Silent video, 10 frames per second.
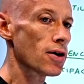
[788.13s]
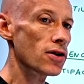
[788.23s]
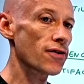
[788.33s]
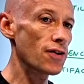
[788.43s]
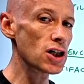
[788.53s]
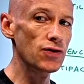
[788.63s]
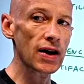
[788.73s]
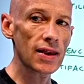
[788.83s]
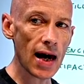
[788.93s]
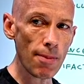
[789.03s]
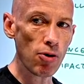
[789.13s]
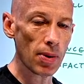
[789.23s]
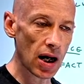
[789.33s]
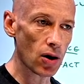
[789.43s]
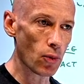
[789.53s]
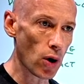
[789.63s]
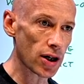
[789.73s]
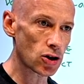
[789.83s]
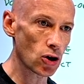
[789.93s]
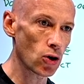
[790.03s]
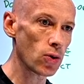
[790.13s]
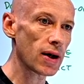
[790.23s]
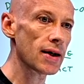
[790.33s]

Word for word: The first thing they're probably going to want to do